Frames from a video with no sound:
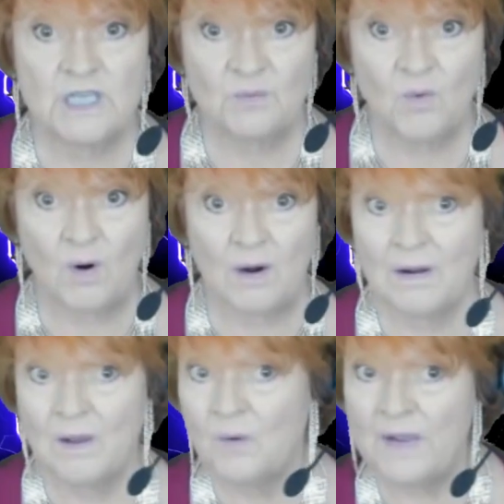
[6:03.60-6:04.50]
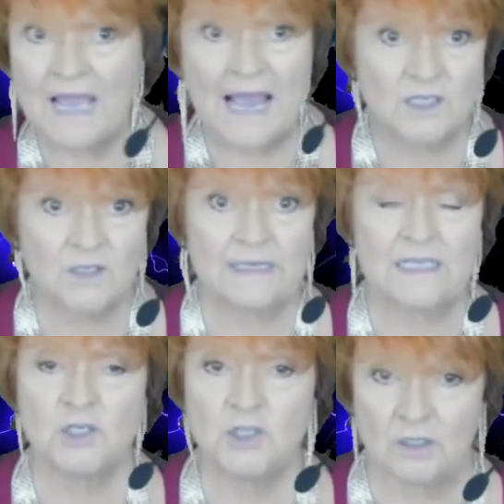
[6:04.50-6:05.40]
more, we actually
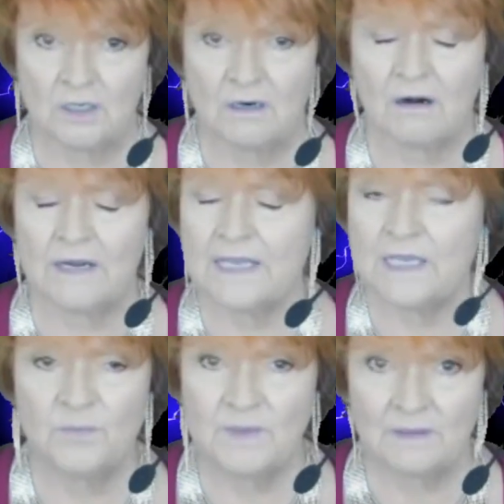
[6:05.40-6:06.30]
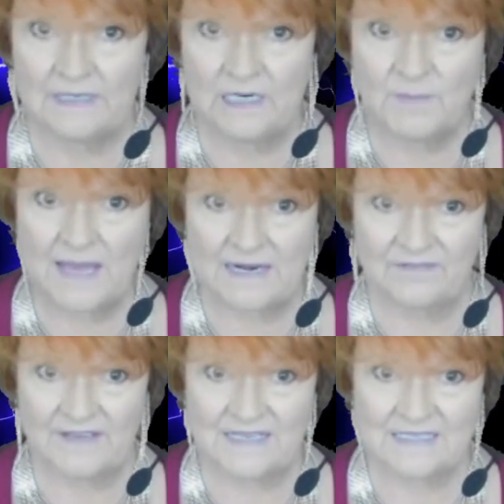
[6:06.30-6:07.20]
ensure our inability to
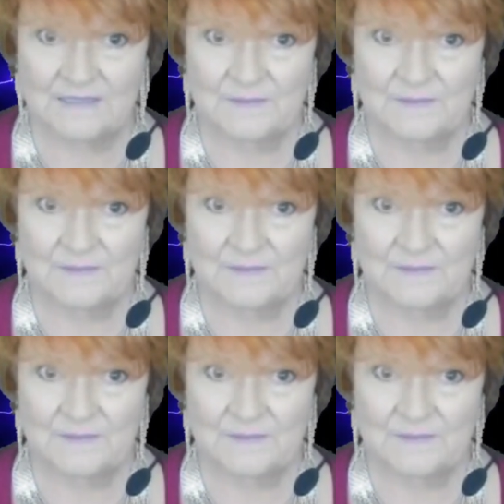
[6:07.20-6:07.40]
manifest.